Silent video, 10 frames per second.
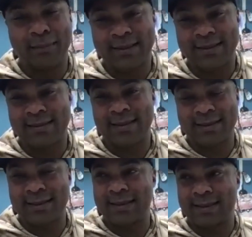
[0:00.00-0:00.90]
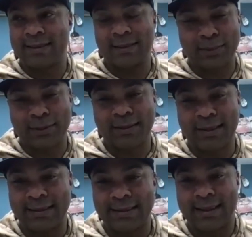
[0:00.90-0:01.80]
That's like the typical
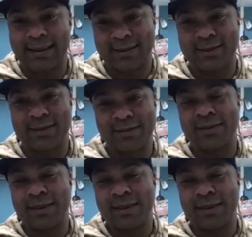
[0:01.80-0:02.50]
like that excuse.